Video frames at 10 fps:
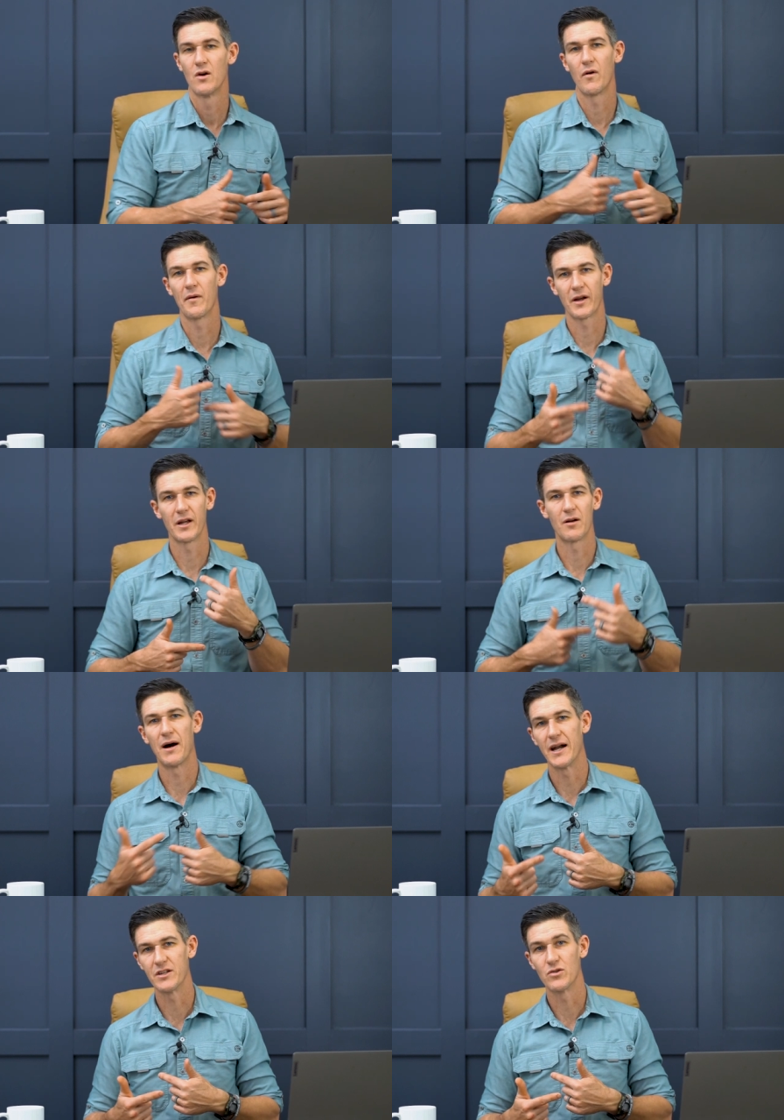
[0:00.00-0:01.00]
We want to get our
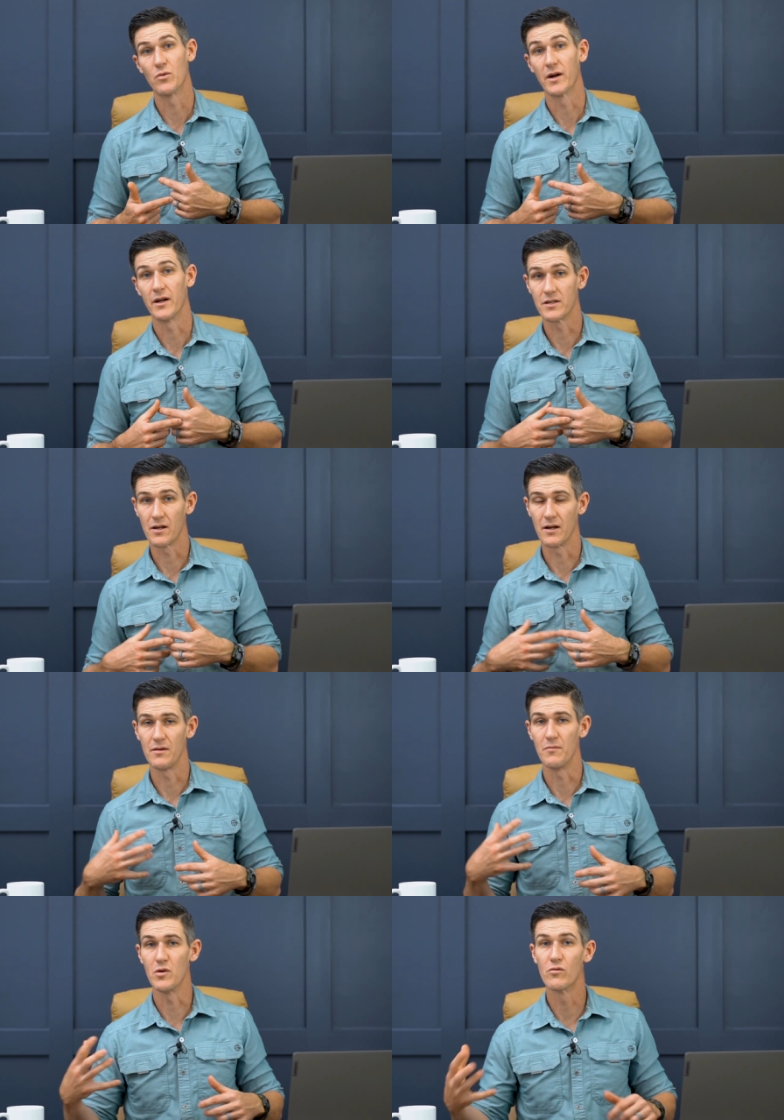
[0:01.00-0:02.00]
body to where its
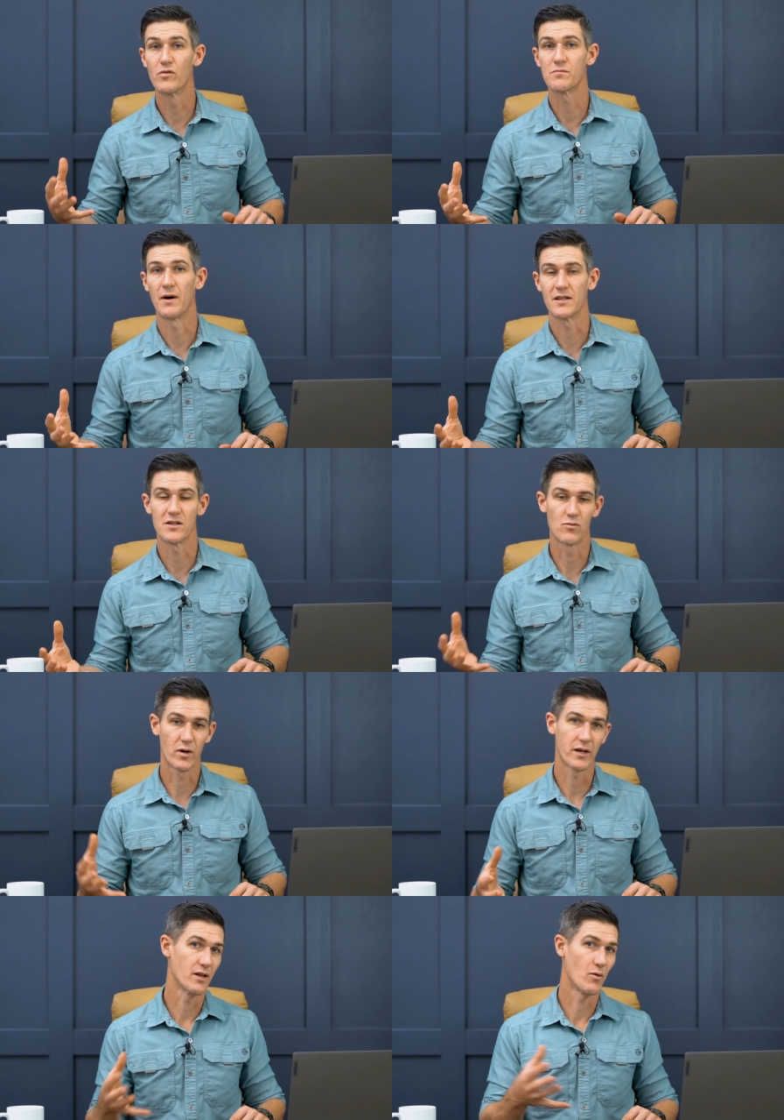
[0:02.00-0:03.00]
immune response is
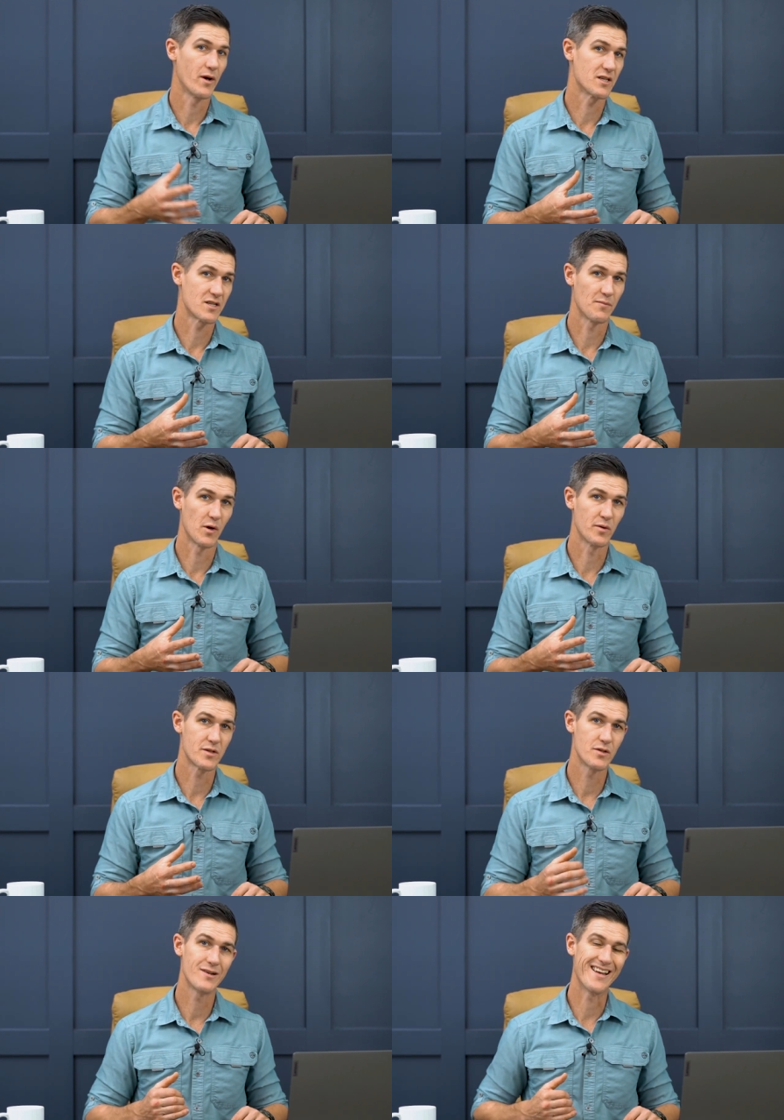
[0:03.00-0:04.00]
working the way it's
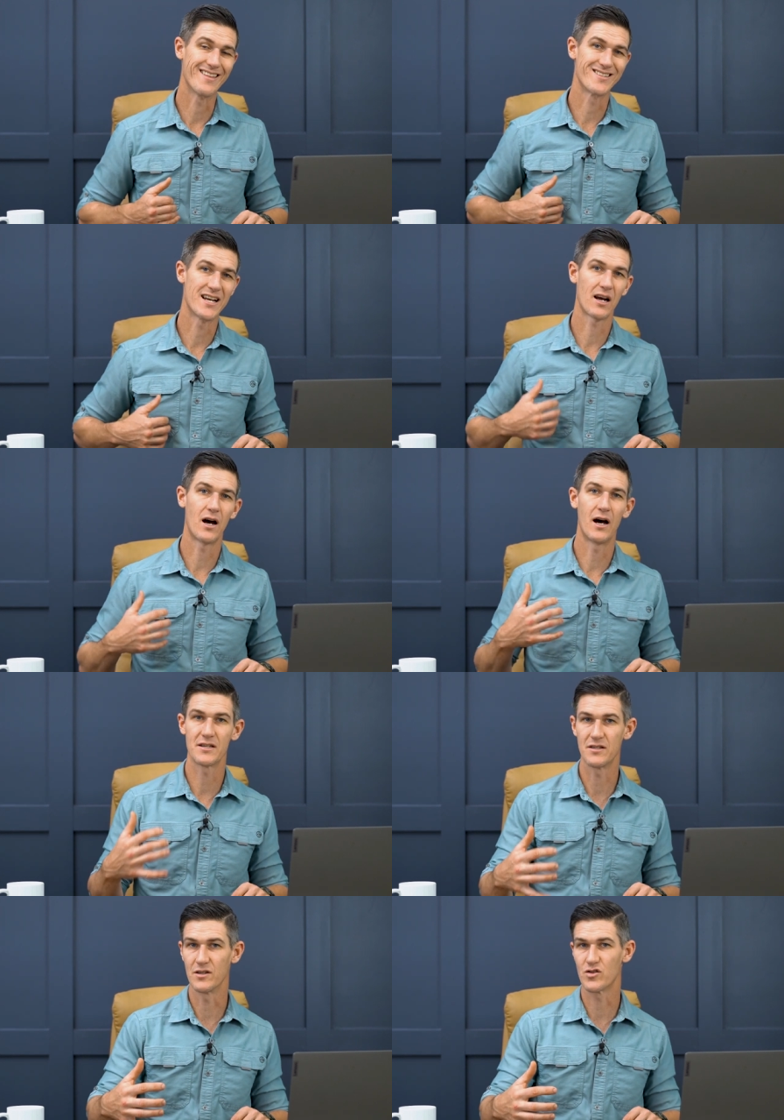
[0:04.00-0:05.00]
supposed to, and there's not
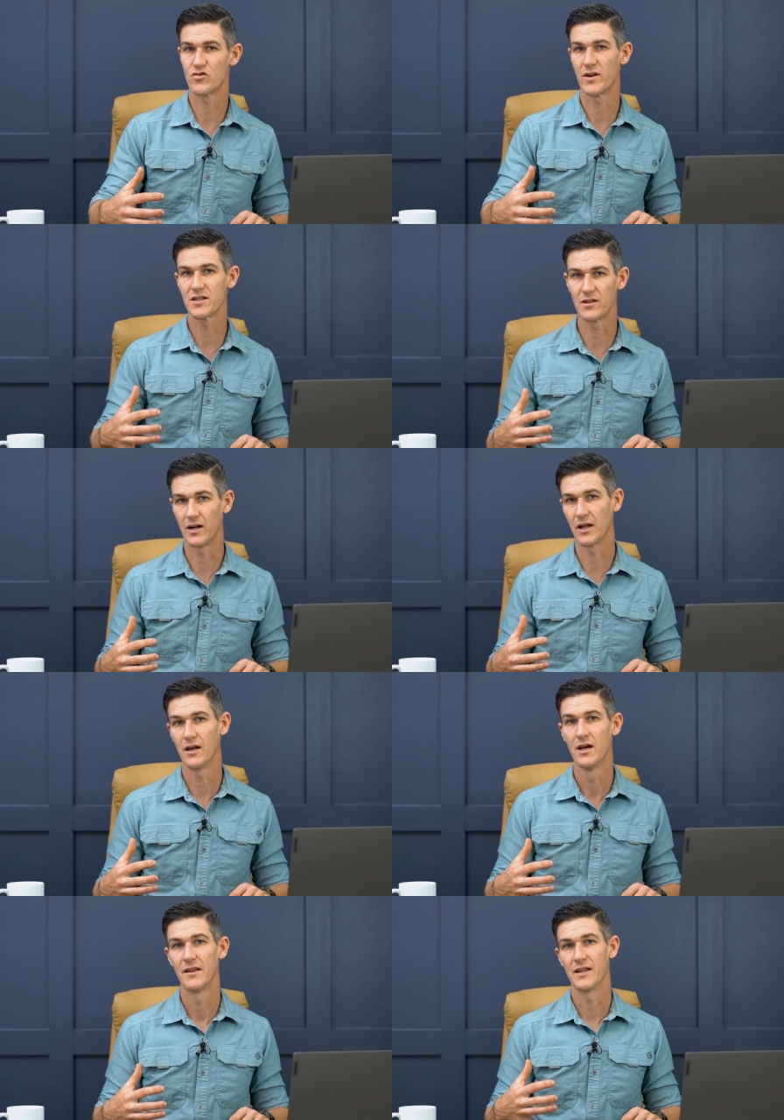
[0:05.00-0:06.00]
constant stress on it
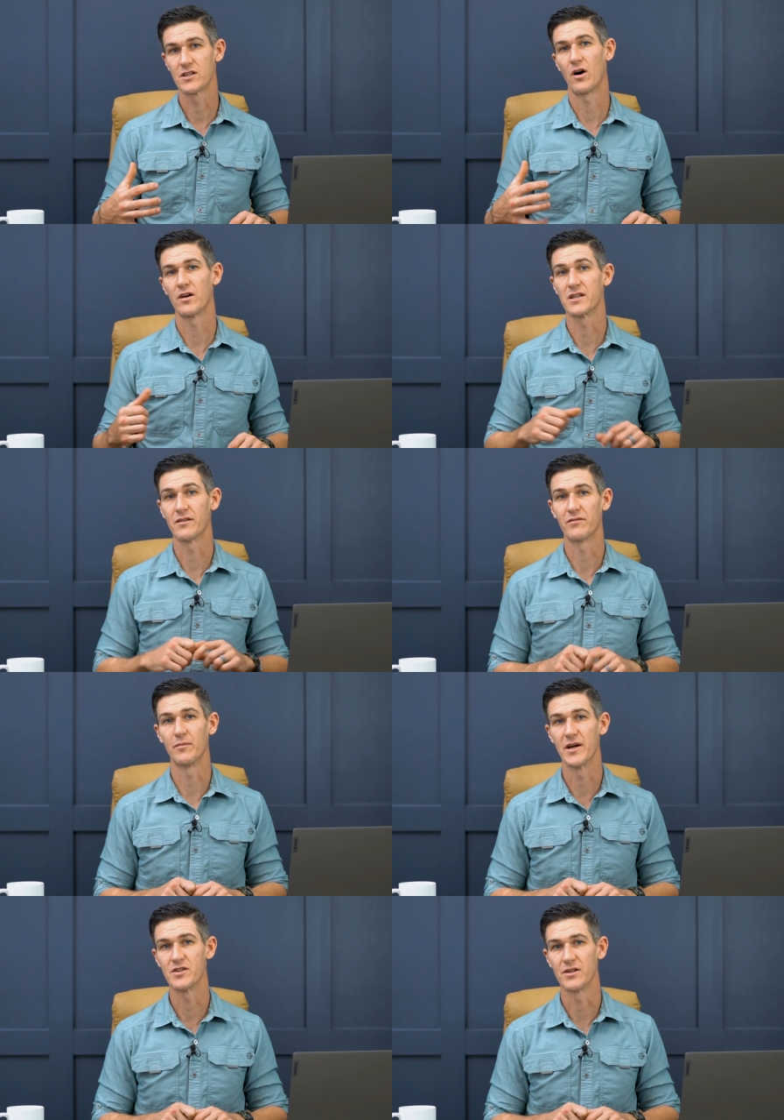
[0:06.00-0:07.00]
that's causing
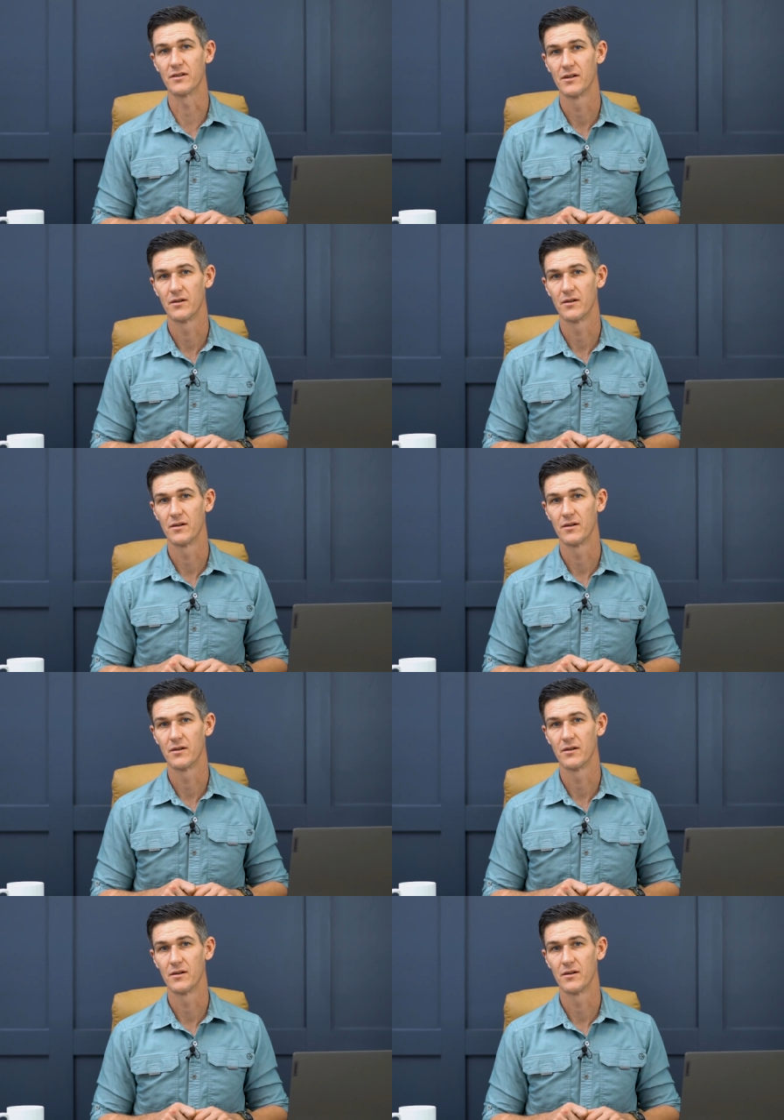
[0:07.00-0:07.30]
inflammation.